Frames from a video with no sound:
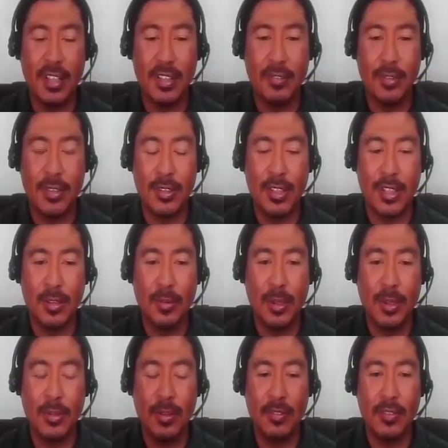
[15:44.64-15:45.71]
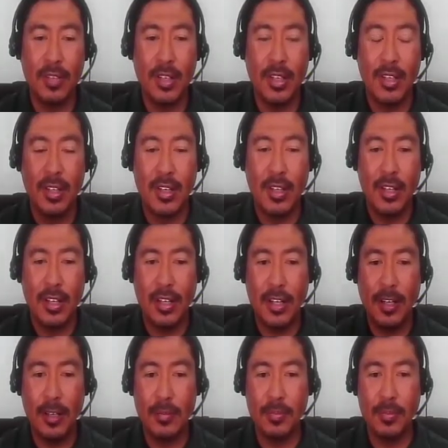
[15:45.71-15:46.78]
was not aware of.
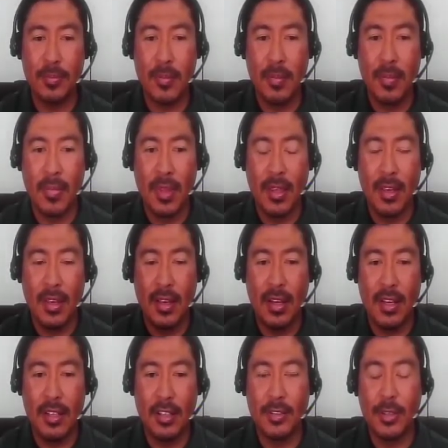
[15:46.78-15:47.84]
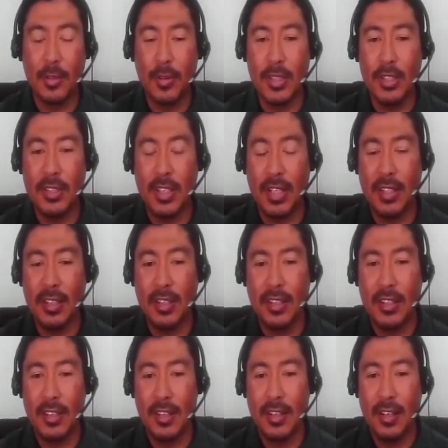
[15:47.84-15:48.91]
Um, uh, the story is that
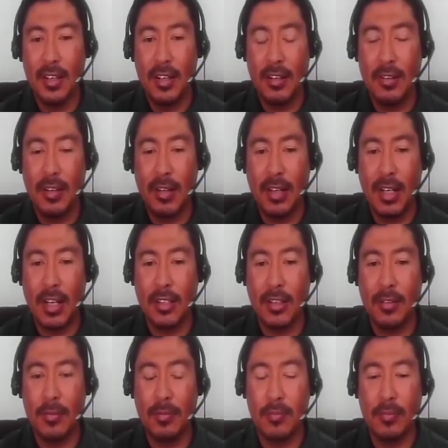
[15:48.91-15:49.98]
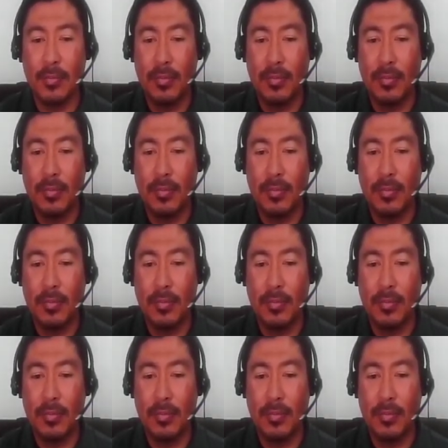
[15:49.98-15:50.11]
a lot of